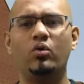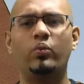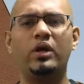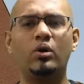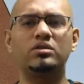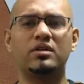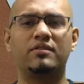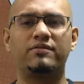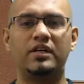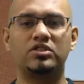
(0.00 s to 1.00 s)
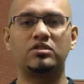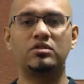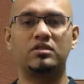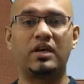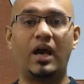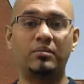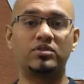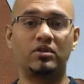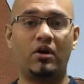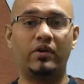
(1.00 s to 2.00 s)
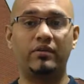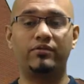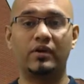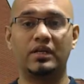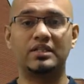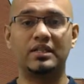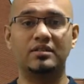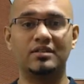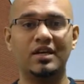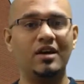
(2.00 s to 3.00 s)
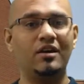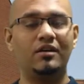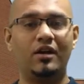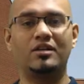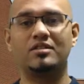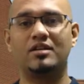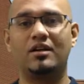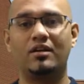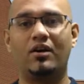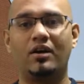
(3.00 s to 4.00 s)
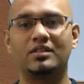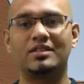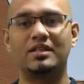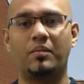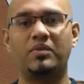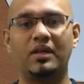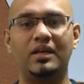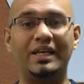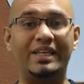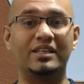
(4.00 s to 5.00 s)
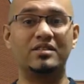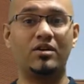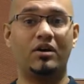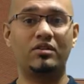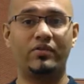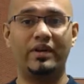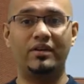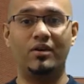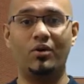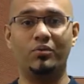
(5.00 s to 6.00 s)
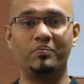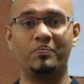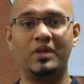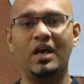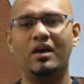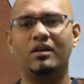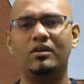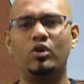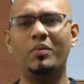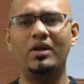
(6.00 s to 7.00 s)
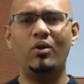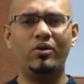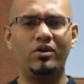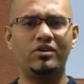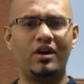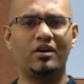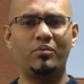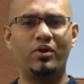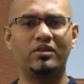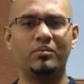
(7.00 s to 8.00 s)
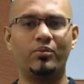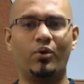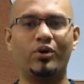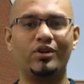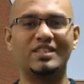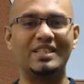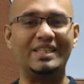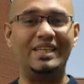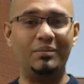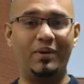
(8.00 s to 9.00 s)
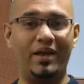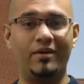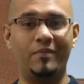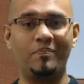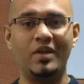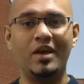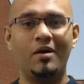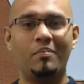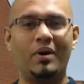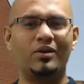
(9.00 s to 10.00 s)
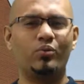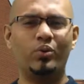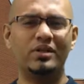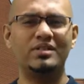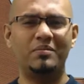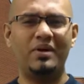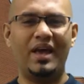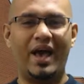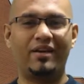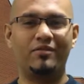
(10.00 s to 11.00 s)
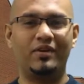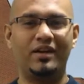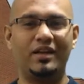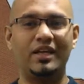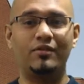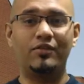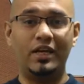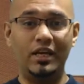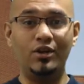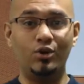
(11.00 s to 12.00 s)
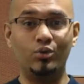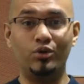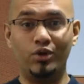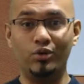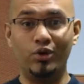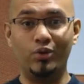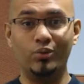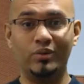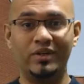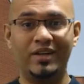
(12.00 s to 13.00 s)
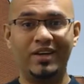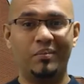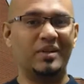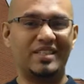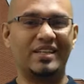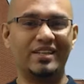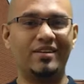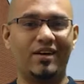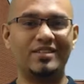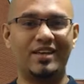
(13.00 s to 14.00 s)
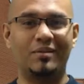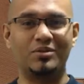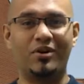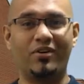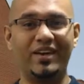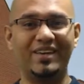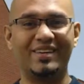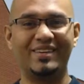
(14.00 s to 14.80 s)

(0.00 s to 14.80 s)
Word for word: We go to confession to say, I'm sorry for our sins, not to tell God something He does not already know. You may know your younger brother broke your CD player, but wouldn't it be aggravating if he knew you knew, but still did not say I'm sorry?